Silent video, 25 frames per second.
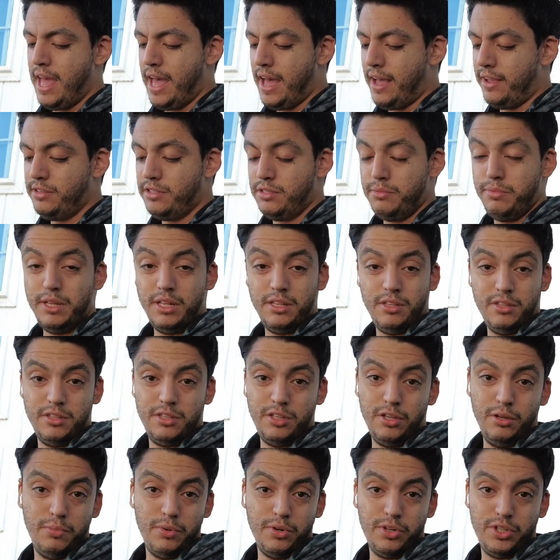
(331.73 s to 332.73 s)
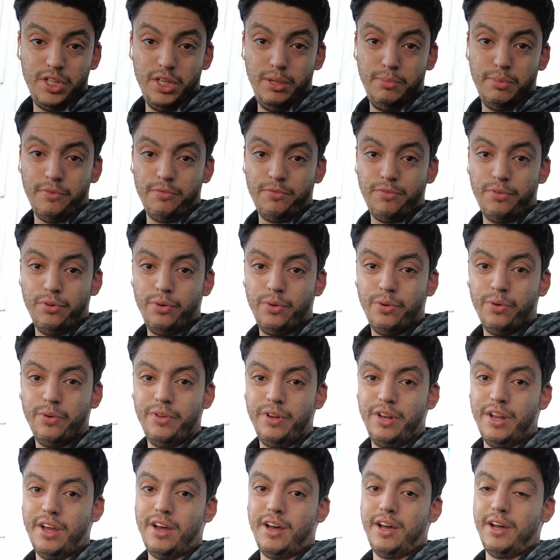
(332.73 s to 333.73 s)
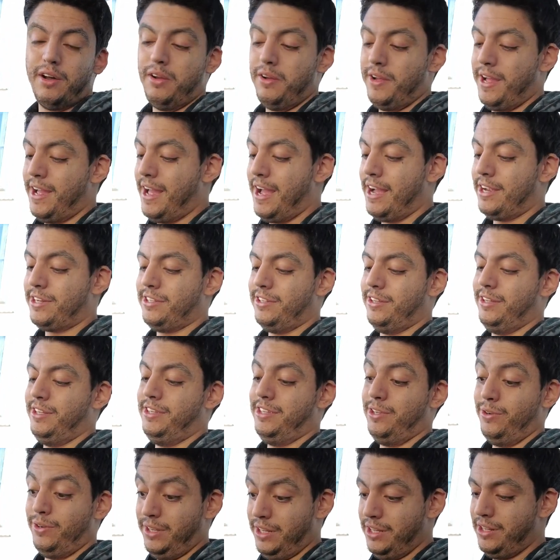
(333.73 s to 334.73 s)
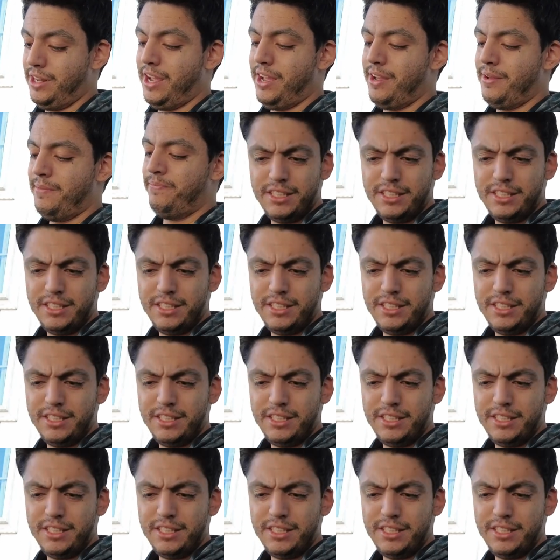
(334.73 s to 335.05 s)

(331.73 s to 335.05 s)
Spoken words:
I've just been super cheap and frugal and not actually doing it.